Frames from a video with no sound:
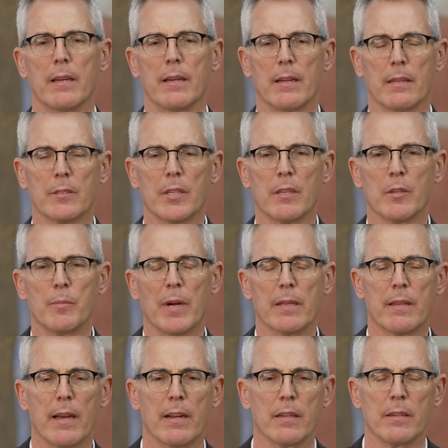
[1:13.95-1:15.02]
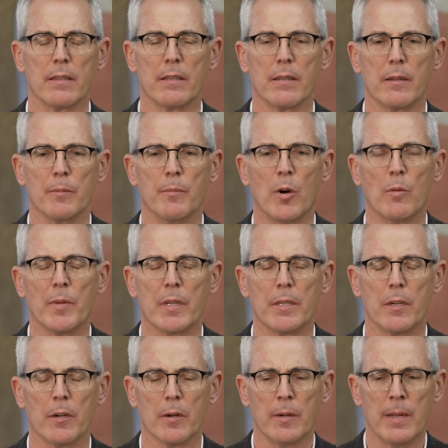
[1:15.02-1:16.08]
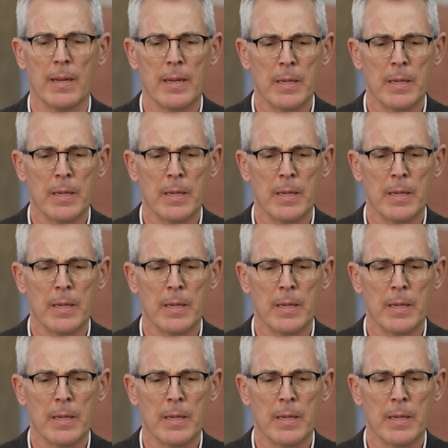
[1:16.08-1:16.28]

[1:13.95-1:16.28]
And I'll tell you about that in a moment here.